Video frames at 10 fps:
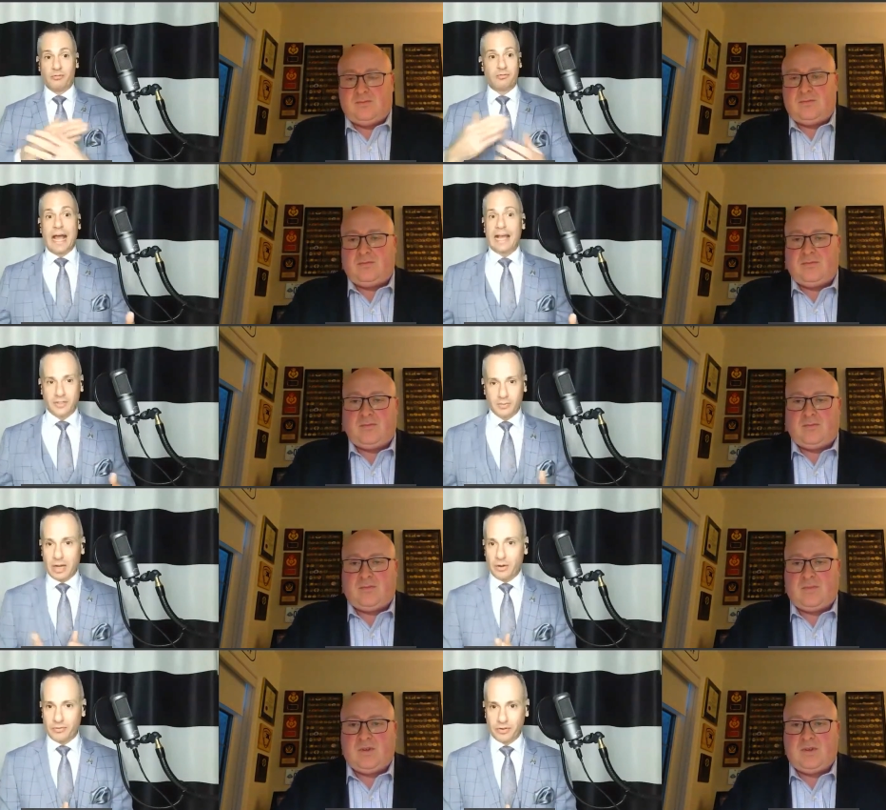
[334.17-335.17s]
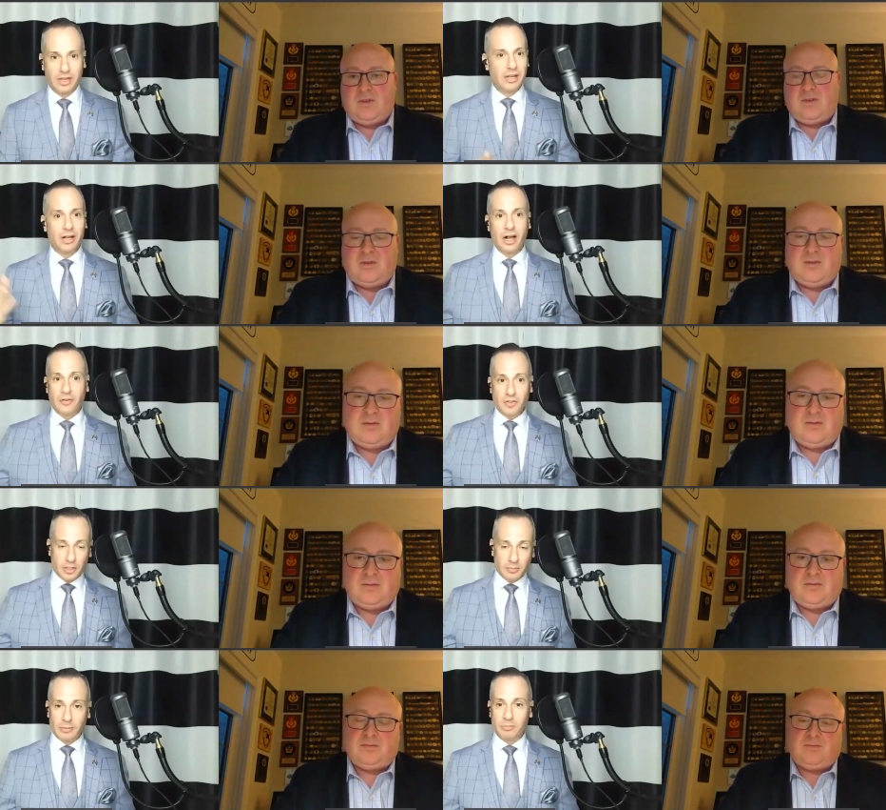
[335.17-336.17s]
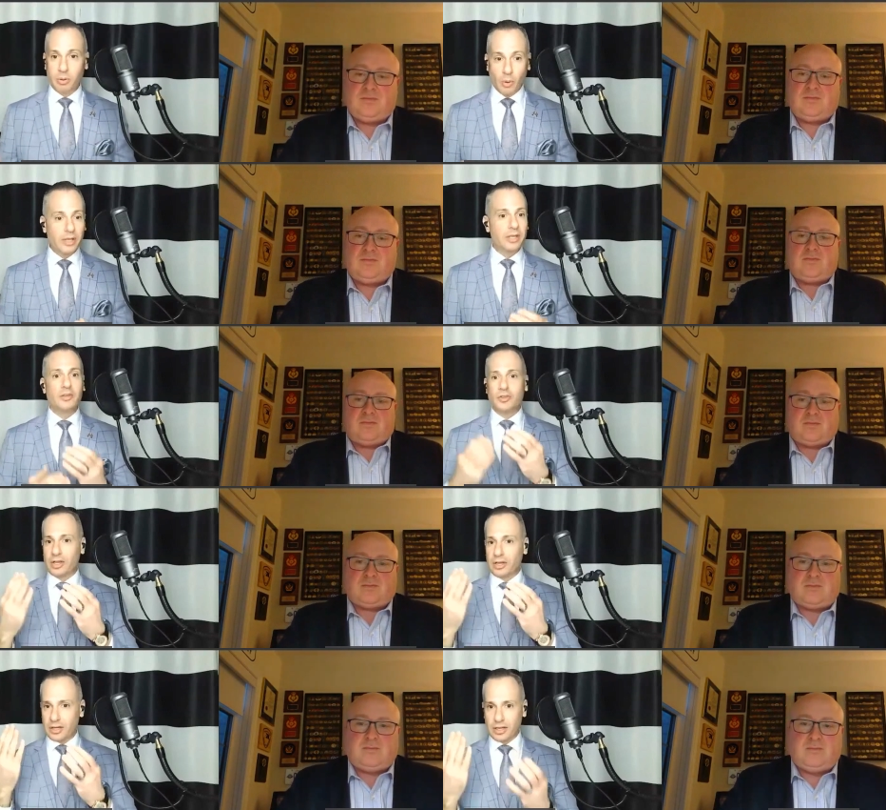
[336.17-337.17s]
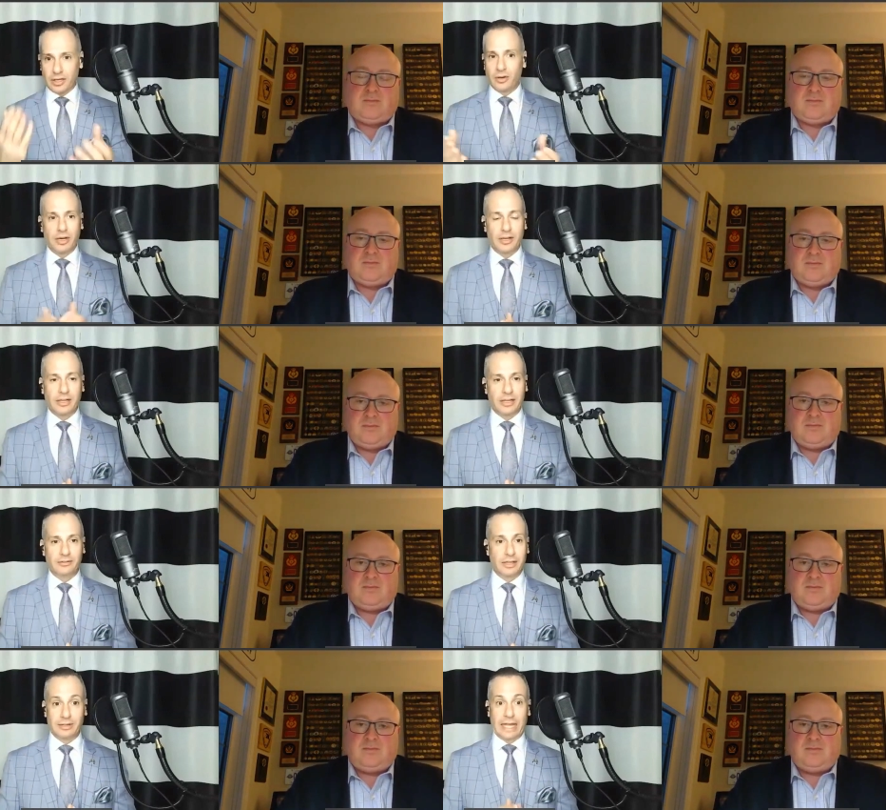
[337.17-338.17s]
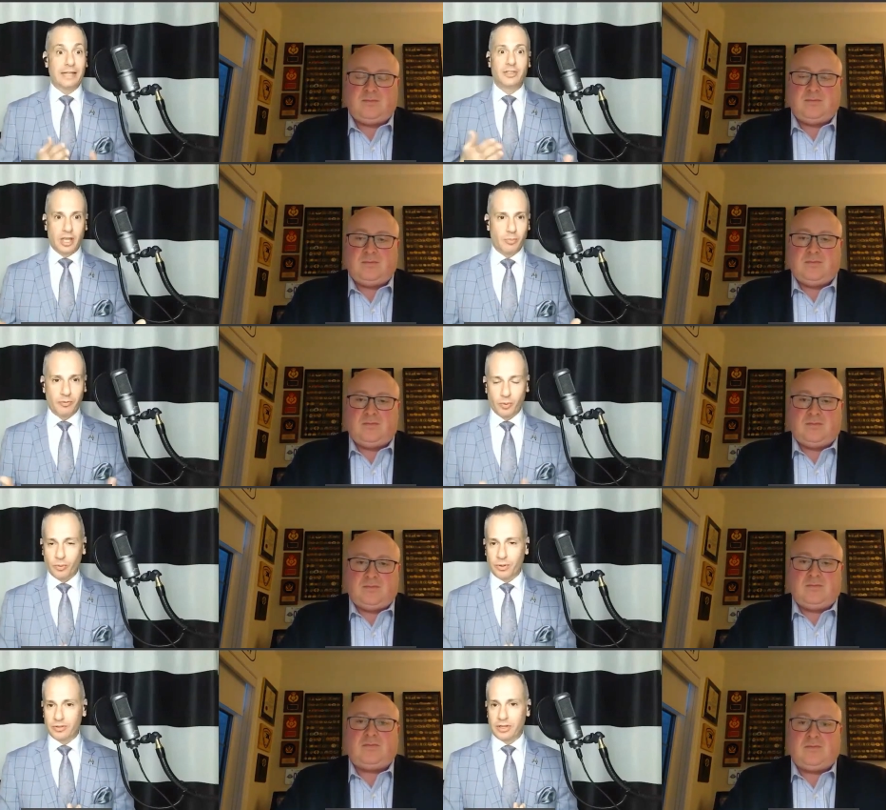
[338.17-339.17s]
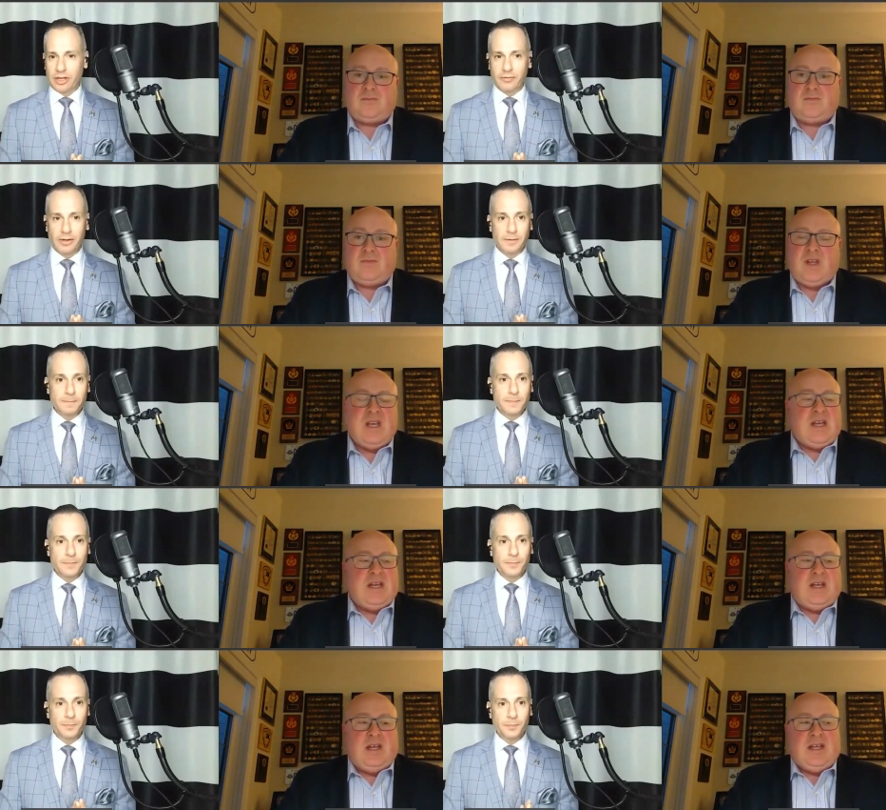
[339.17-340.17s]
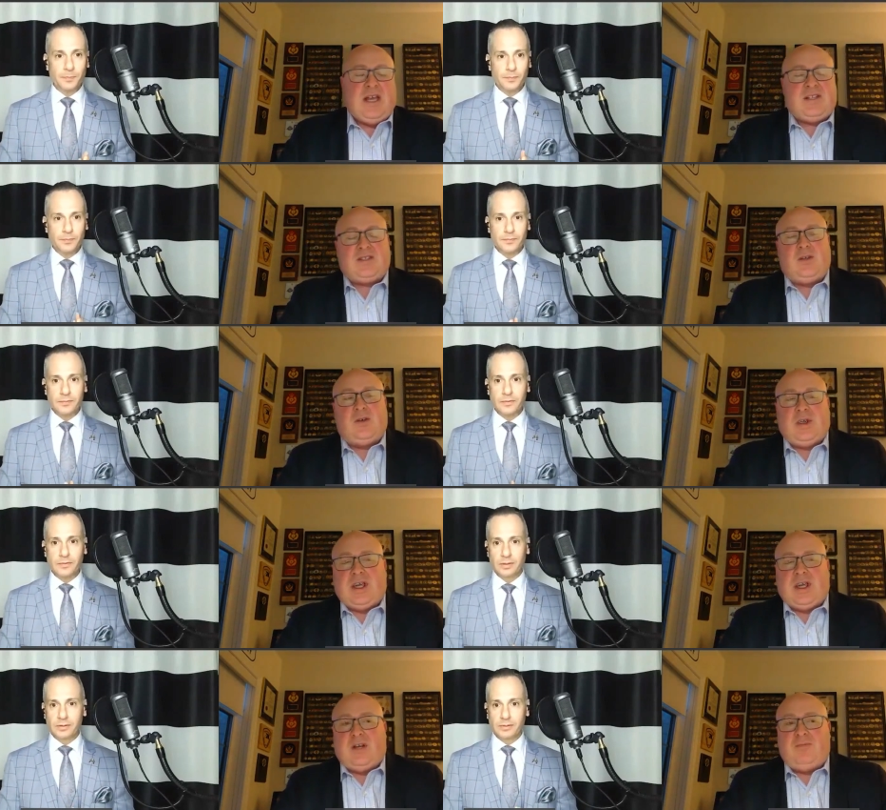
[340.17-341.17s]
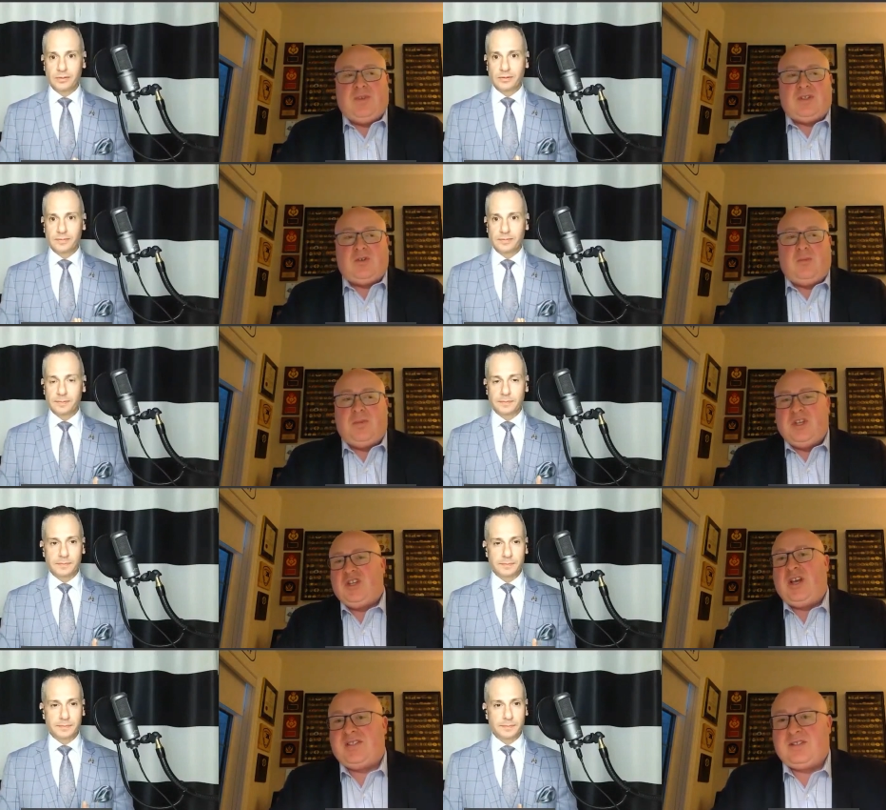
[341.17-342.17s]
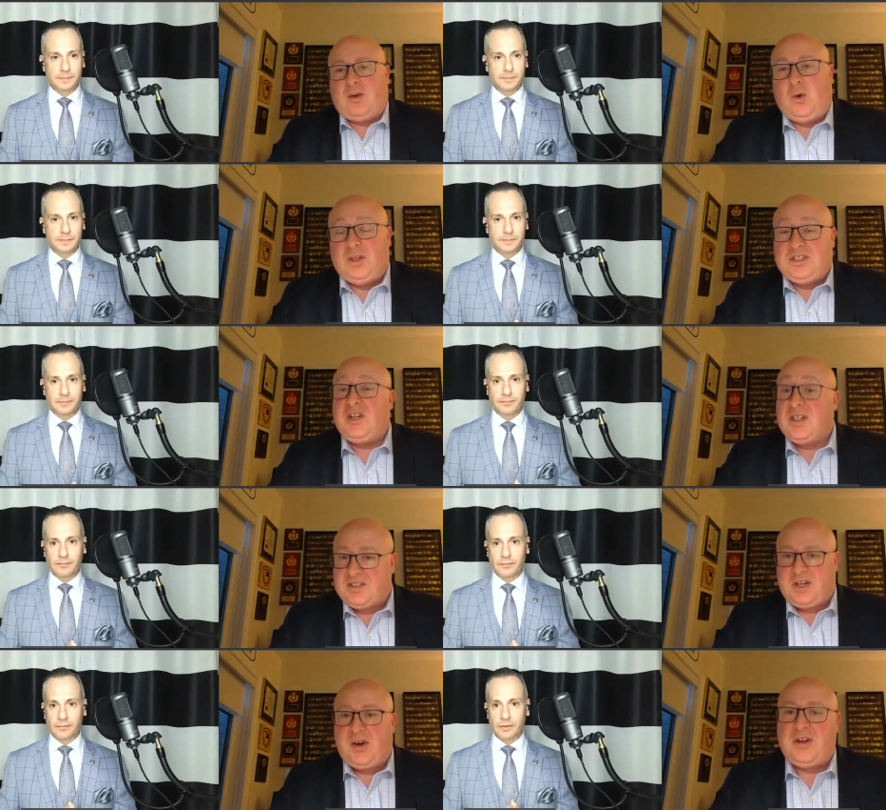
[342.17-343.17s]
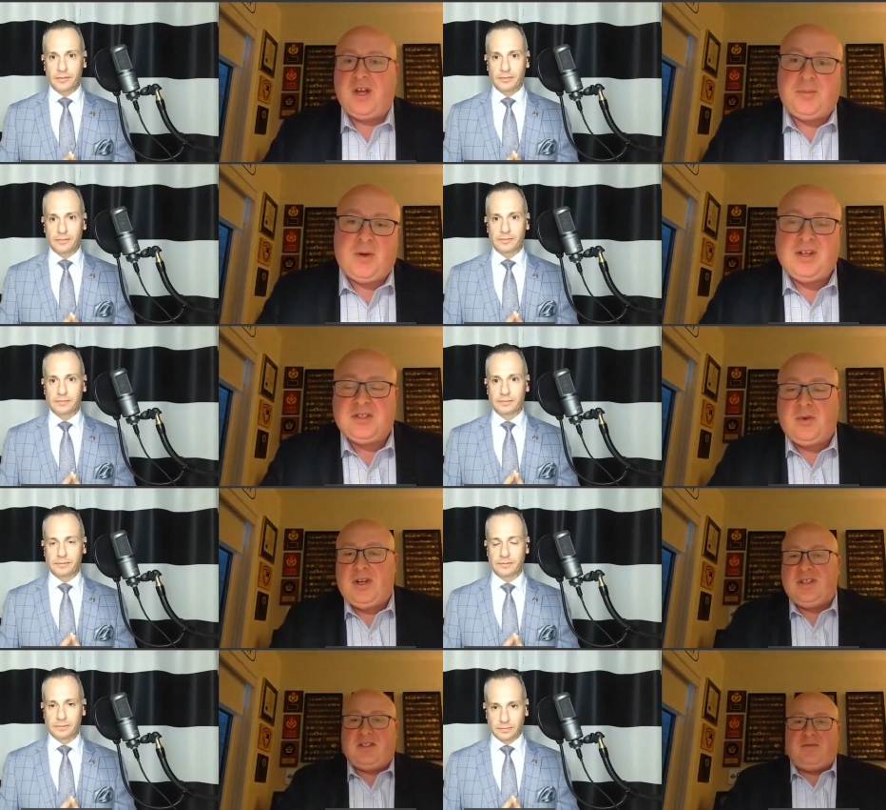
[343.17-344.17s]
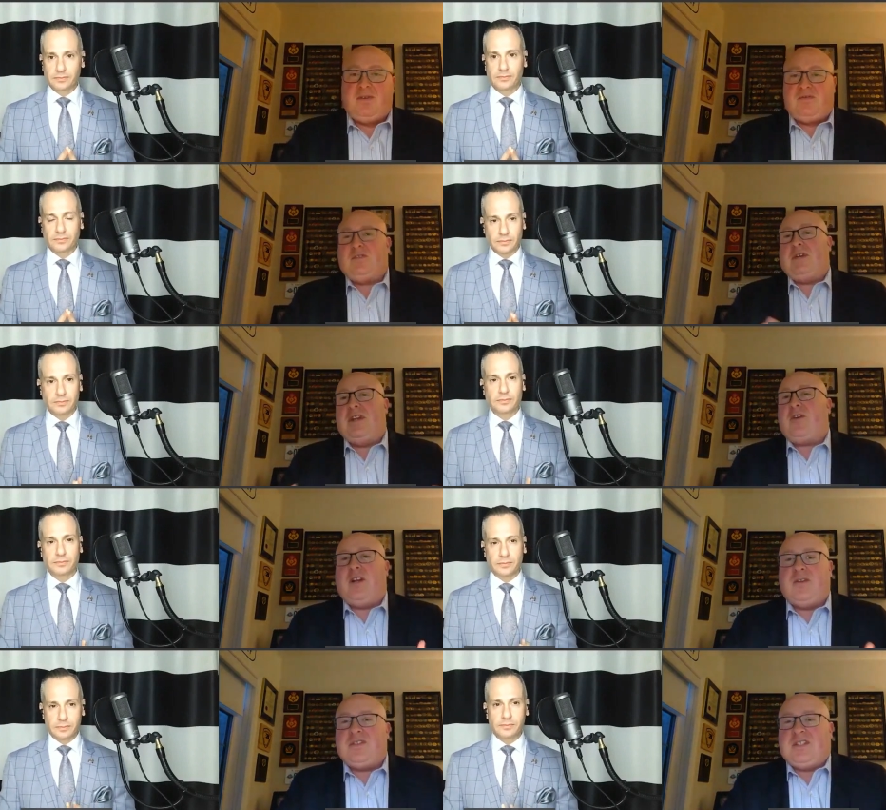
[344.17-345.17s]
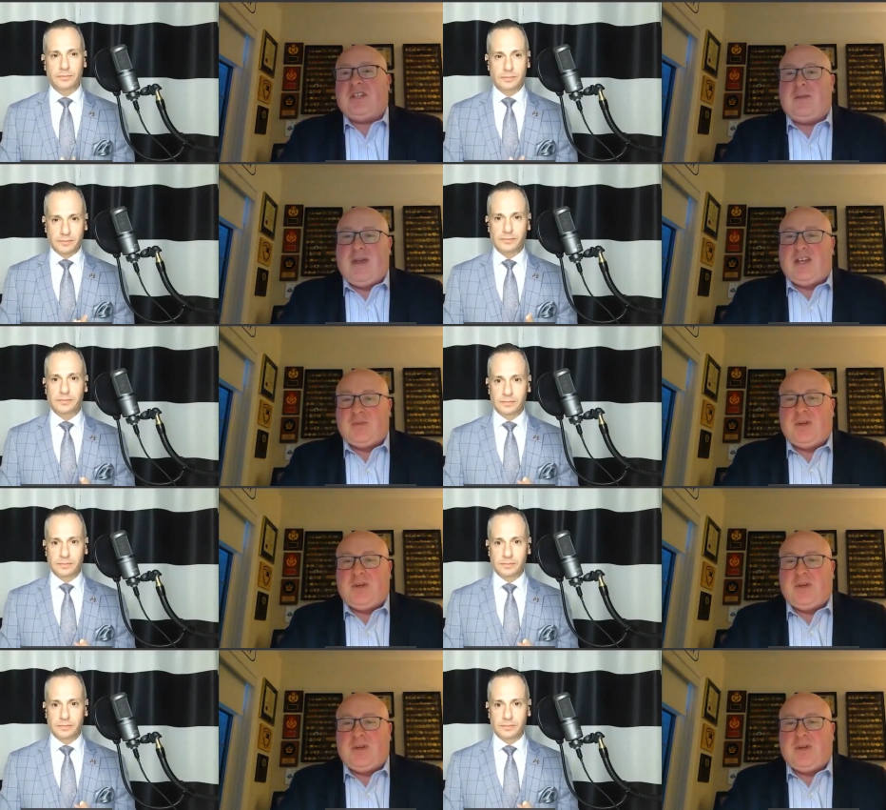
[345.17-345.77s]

Speaker 1: you know, vast amount of obviously employees, uh, you know, in in landscape, if you will, to that effect.
Speaker 2: Yeah, so um, so BGIS as a whole, it's not a security company, right? So it is an integrated facility management